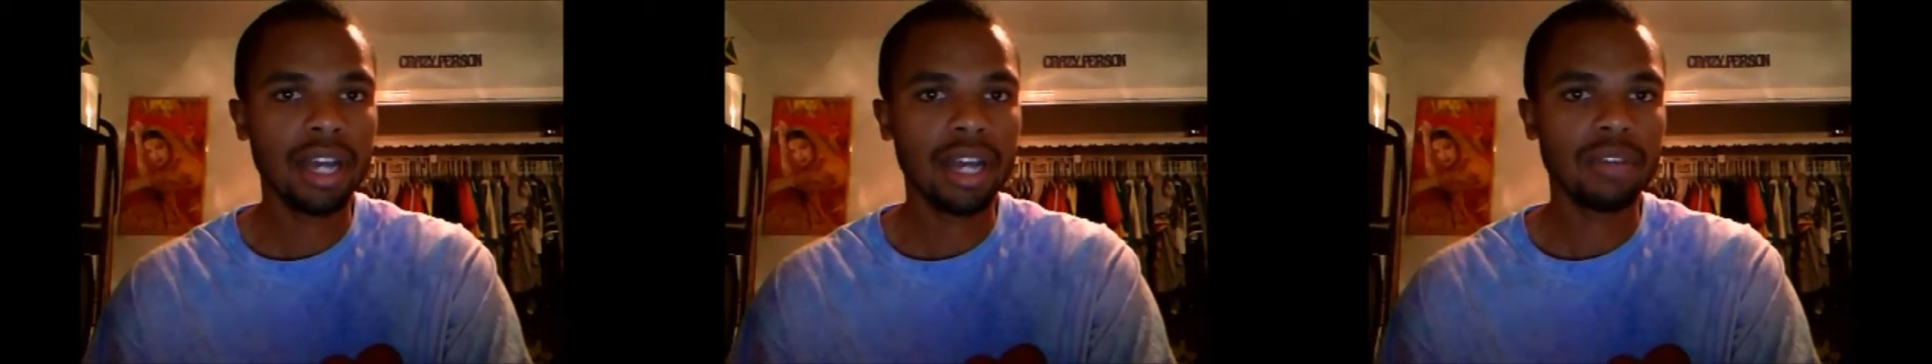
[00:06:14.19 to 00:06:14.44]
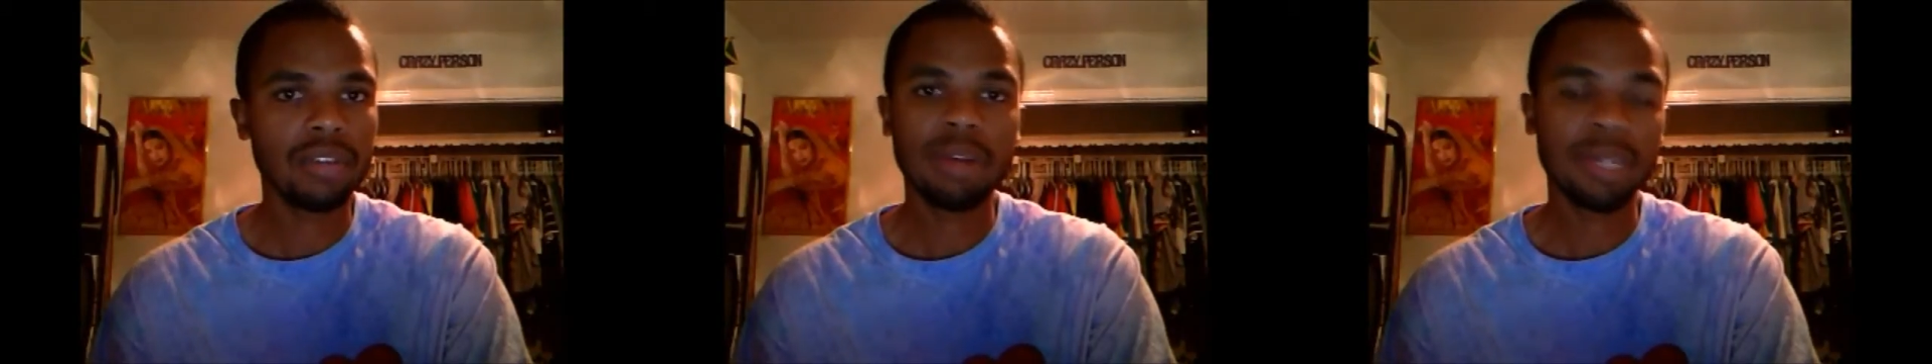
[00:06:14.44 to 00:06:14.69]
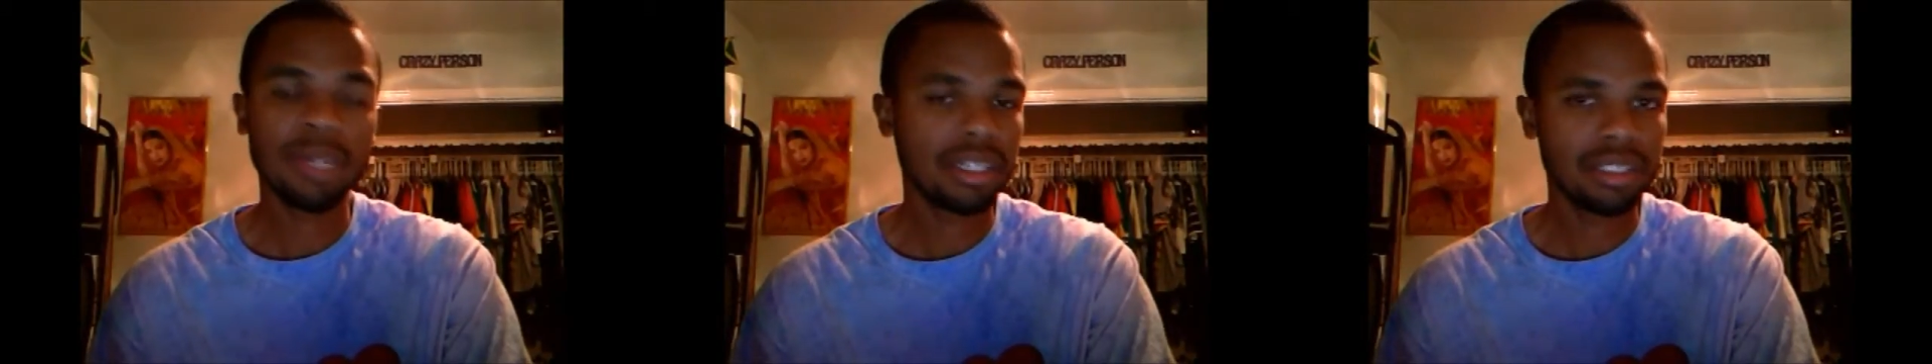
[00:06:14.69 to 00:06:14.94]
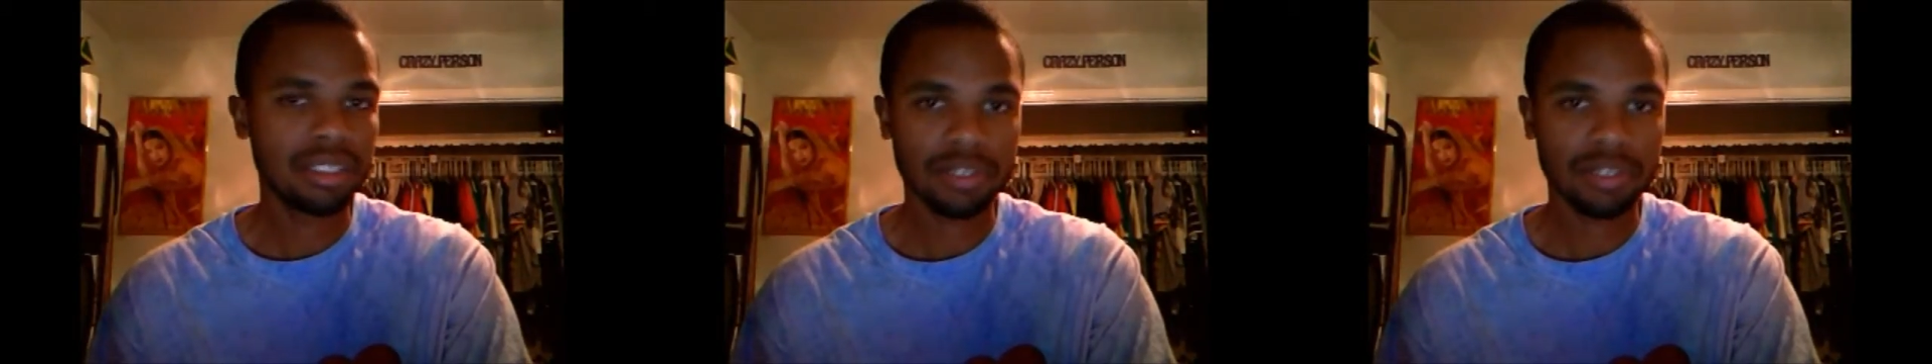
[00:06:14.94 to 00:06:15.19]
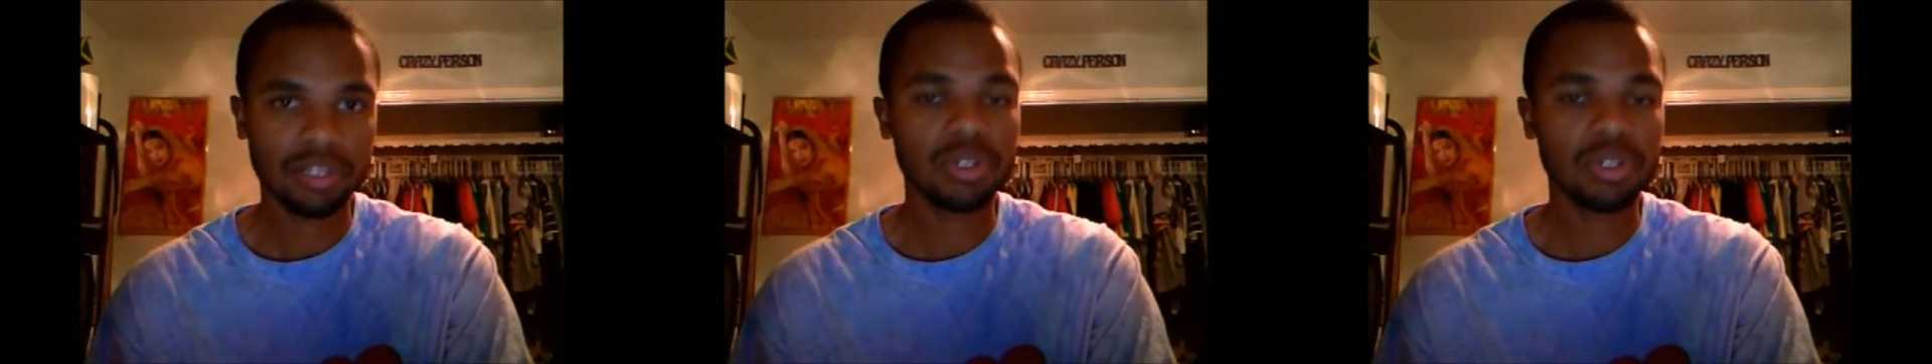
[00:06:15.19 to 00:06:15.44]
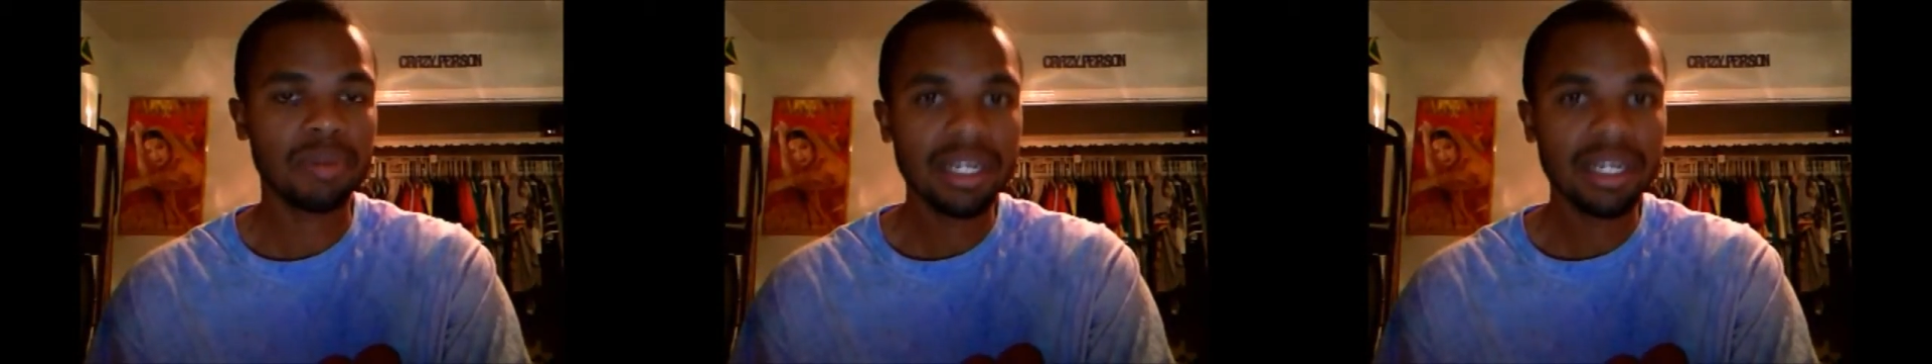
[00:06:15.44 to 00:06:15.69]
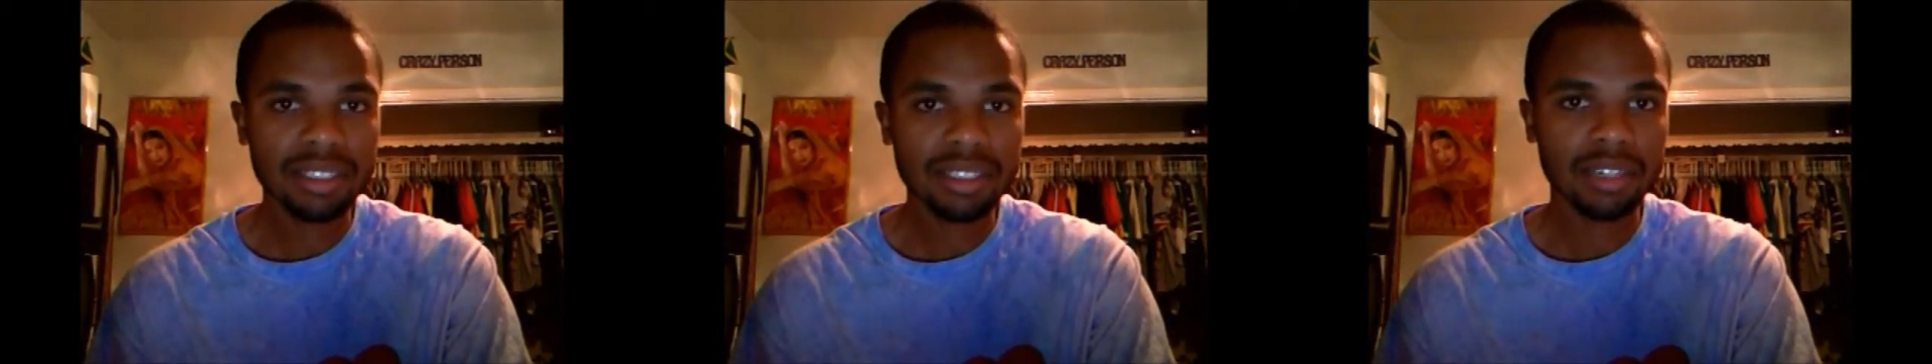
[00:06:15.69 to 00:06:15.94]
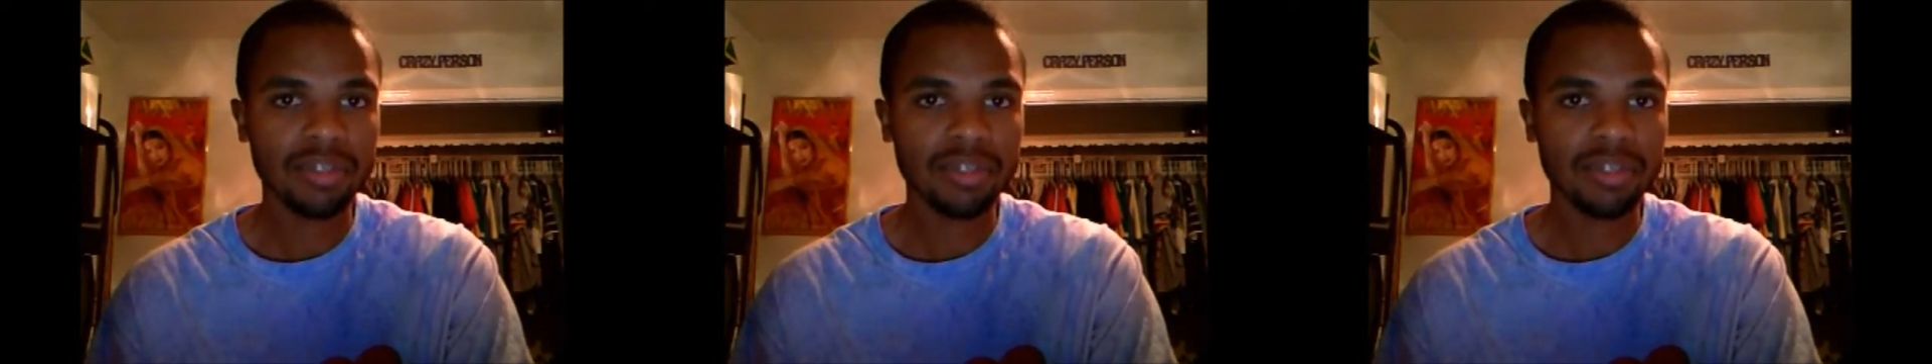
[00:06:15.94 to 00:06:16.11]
I know I'm going to enjoy myself.